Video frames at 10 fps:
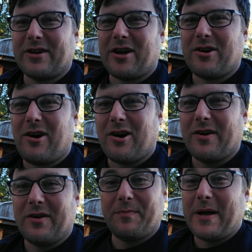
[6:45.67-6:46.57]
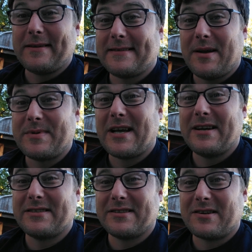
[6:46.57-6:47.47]
like a car, and they're about the same
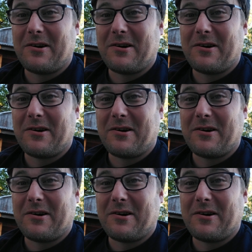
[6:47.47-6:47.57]
size as a